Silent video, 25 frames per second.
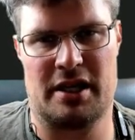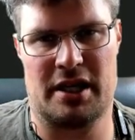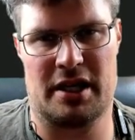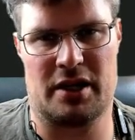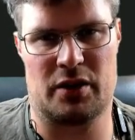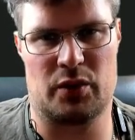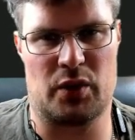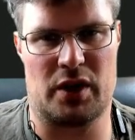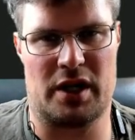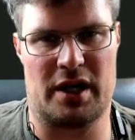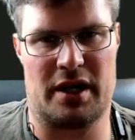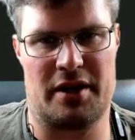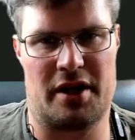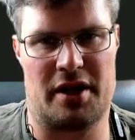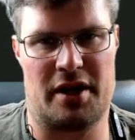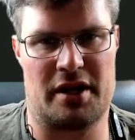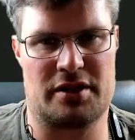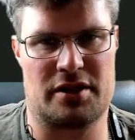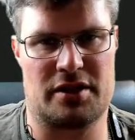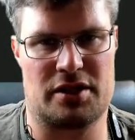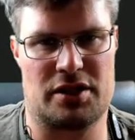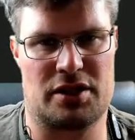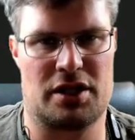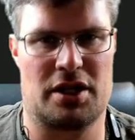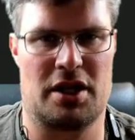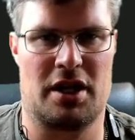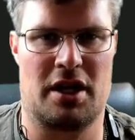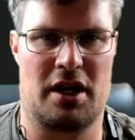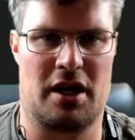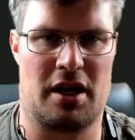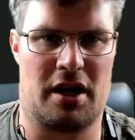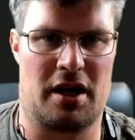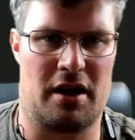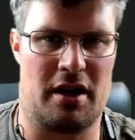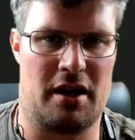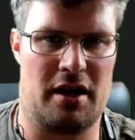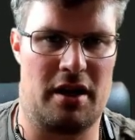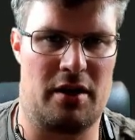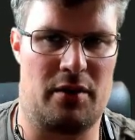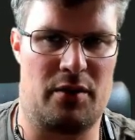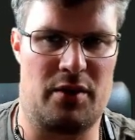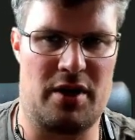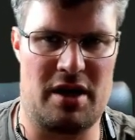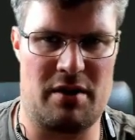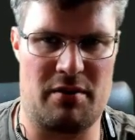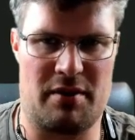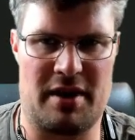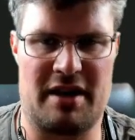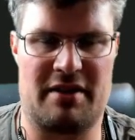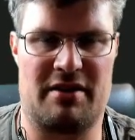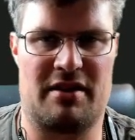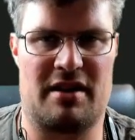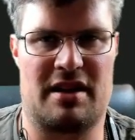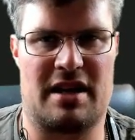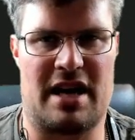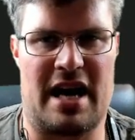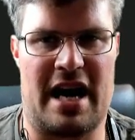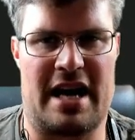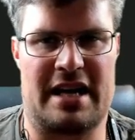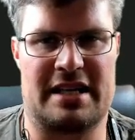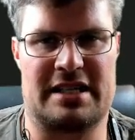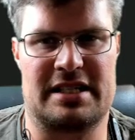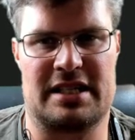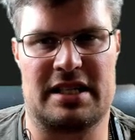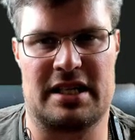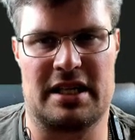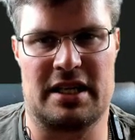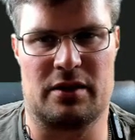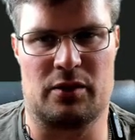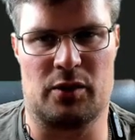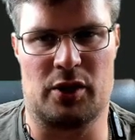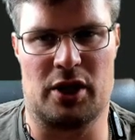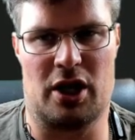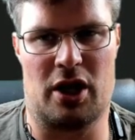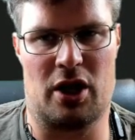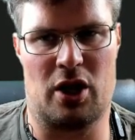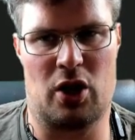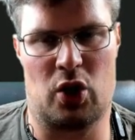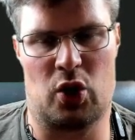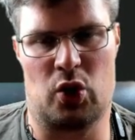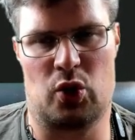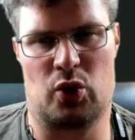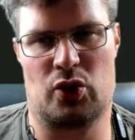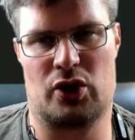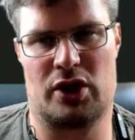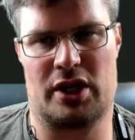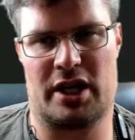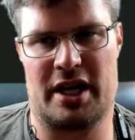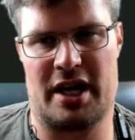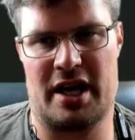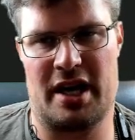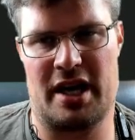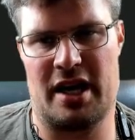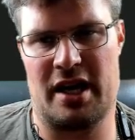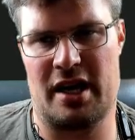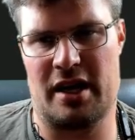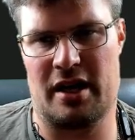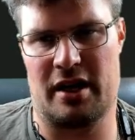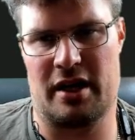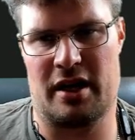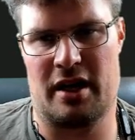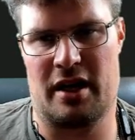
it will not re-render that, it will only